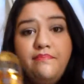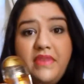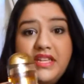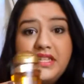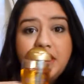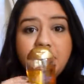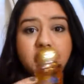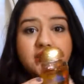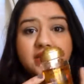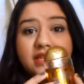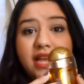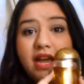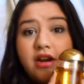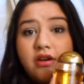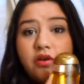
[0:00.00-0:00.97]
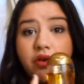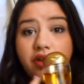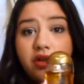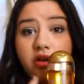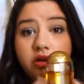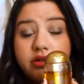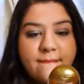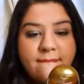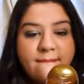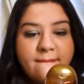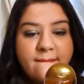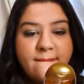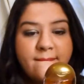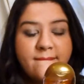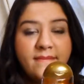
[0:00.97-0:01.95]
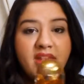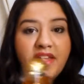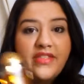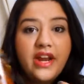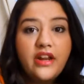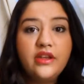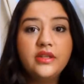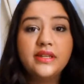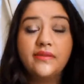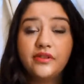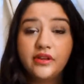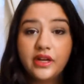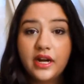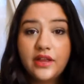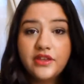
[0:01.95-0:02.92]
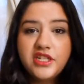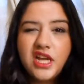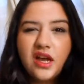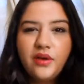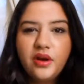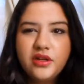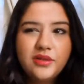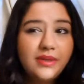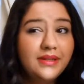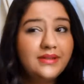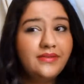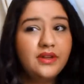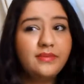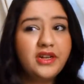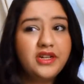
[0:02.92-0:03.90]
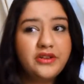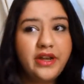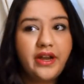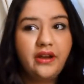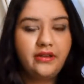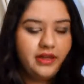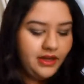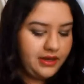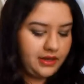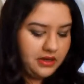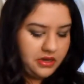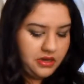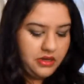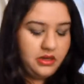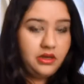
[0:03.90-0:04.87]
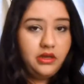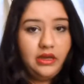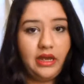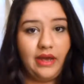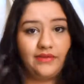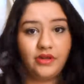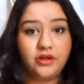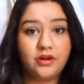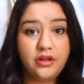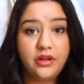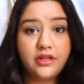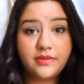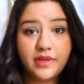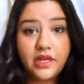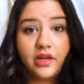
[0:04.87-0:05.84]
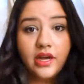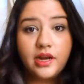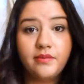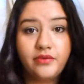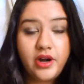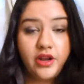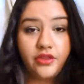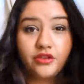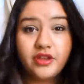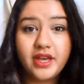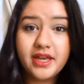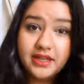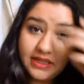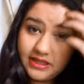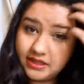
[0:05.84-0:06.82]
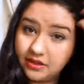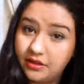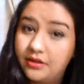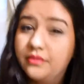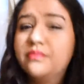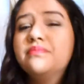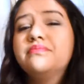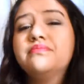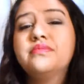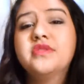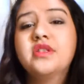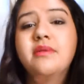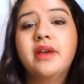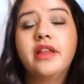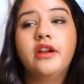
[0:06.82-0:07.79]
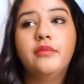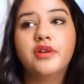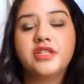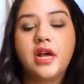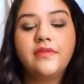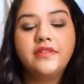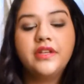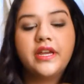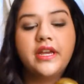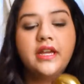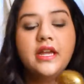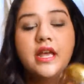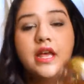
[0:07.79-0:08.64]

Basically just this hair oil that I'll use after I get out of the shower, or sometimes even in my dry hair, like after I'll curl it or something, I'll kind of run it through the ends or to make it a little more soft looking.